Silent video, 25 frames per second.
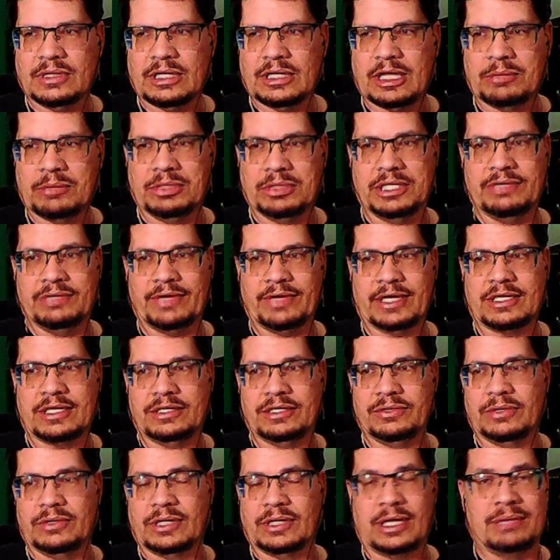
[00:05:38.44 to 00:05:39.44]
I believe I could
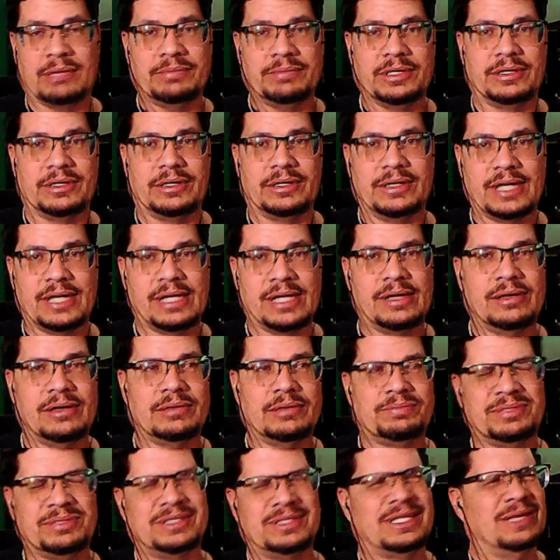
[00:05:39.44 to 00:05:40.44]
do a lot better
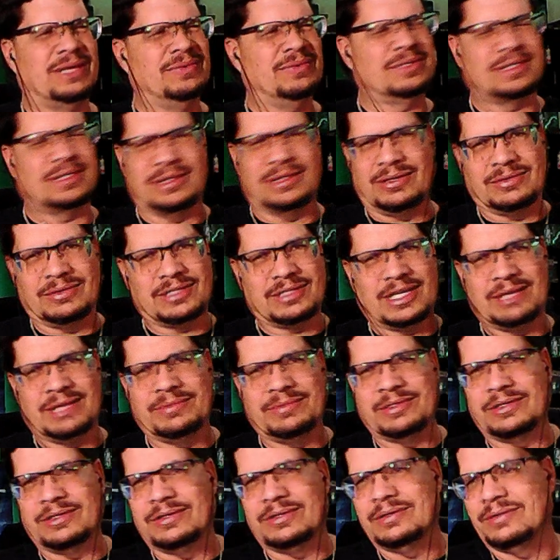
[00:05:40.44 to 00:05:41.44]
now, but that was a long time
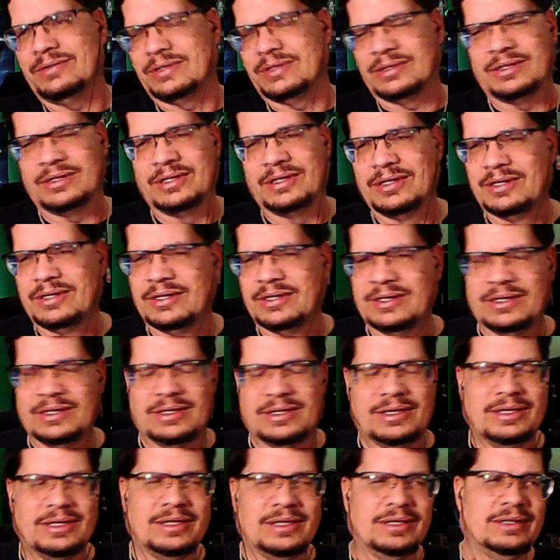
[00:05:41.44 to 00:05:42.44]
ago,
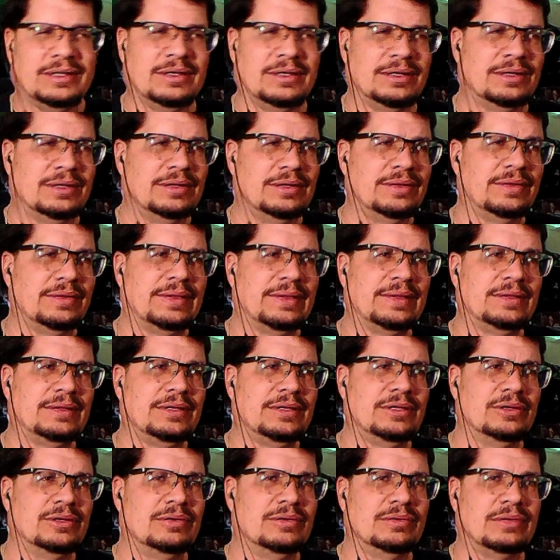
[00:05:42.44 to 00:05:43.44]
and
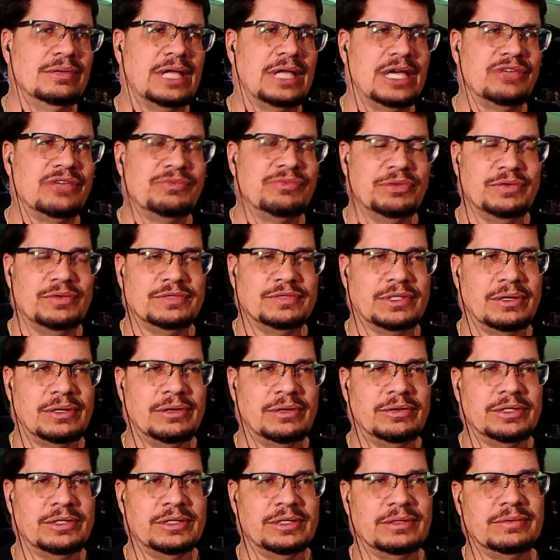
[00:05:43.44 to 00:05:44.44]
you know, life moves
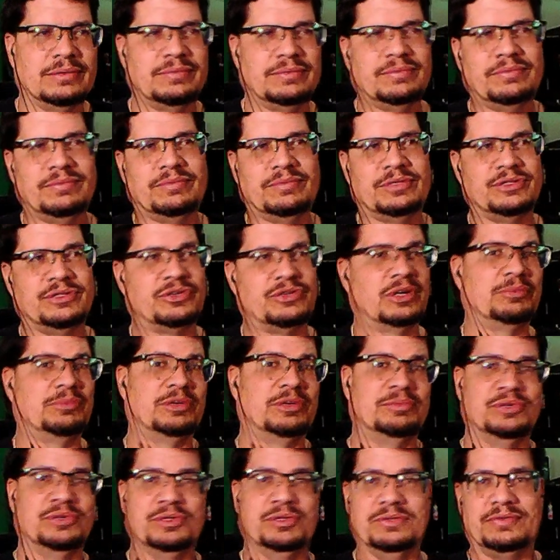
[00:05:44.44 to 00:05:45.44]
on, and the drummer
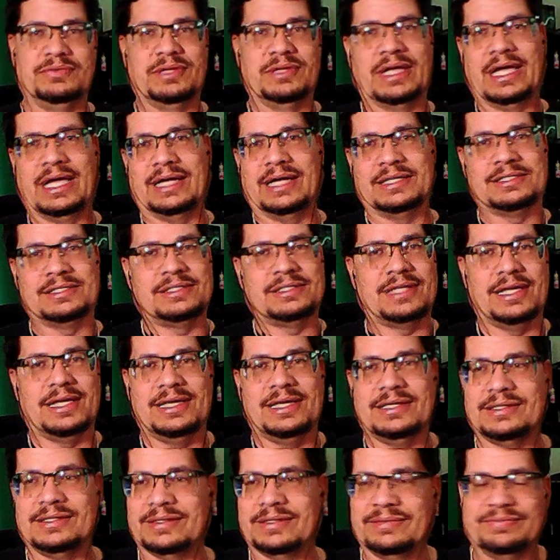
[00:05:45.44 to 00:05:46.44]
moved out of
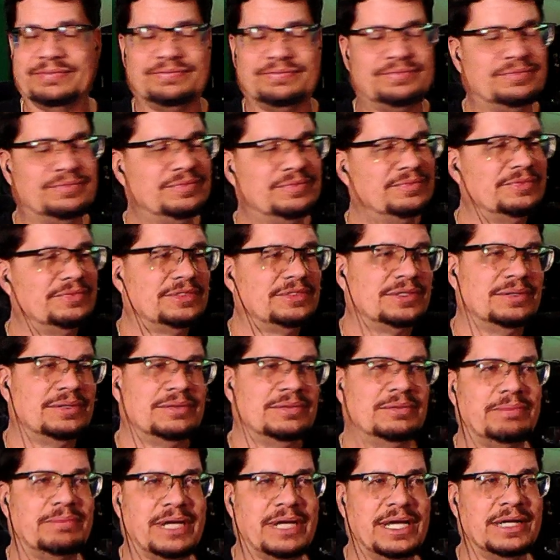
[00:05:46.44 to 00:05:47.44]
state, and so
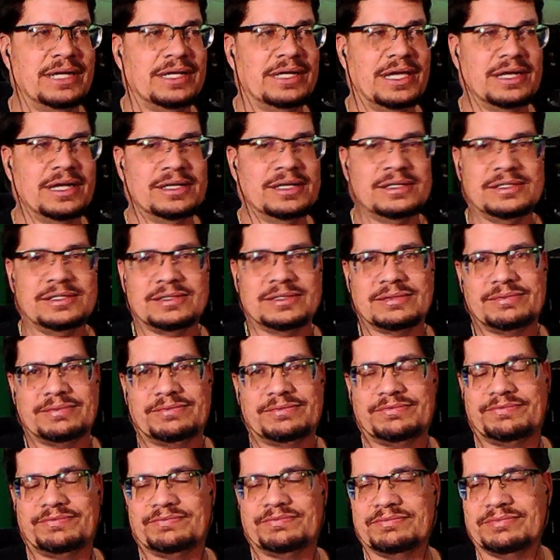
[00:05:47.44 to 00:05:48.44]
the band kind of just
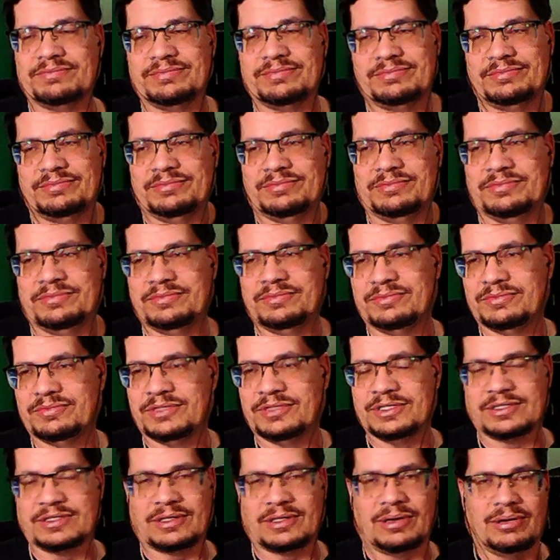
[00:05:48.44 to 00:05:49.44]

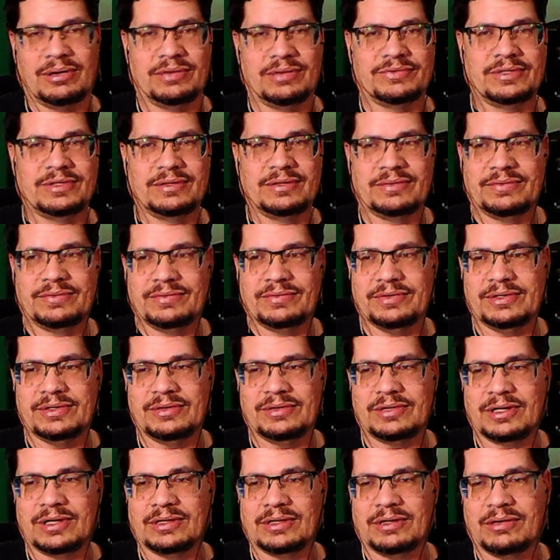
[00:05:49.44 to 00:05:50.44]
dissolved, you know,
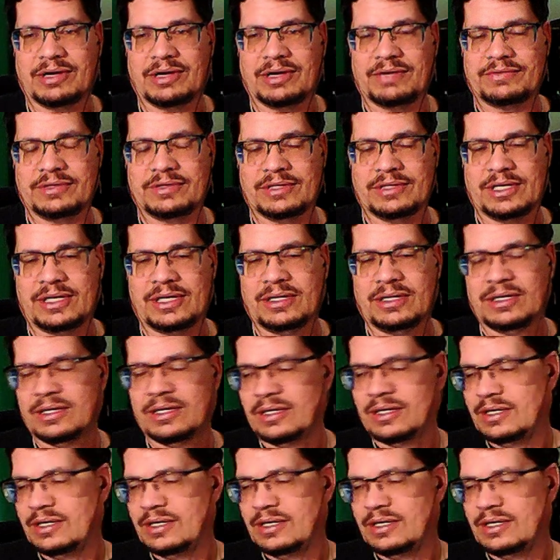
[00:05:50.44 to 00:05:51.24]
not long after that.